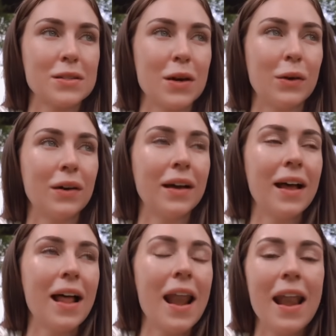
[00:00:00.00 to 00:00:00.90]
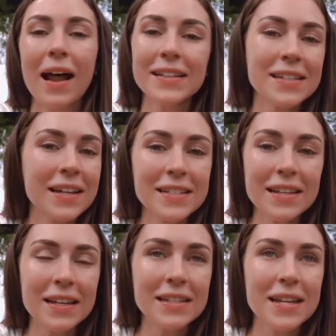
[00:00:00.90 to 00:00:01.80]
So lots and lots
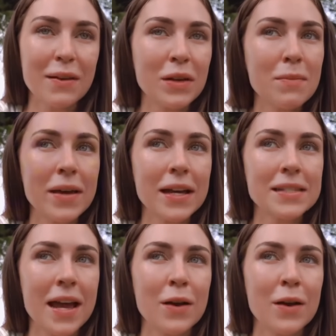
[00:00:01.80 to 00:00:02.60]
of things that I'm gonna miss.